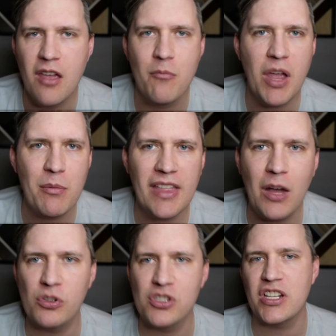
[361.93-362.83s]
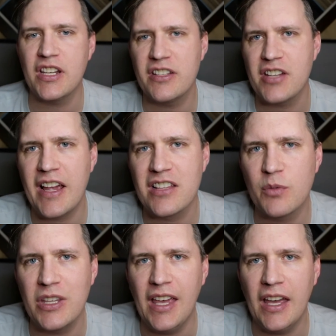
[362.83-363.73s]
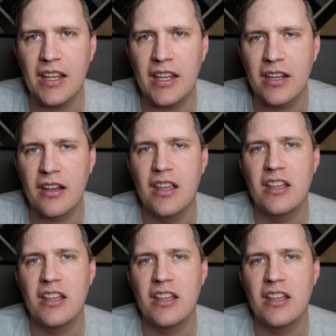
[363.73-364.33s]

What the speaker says: Maybe that will change as we get in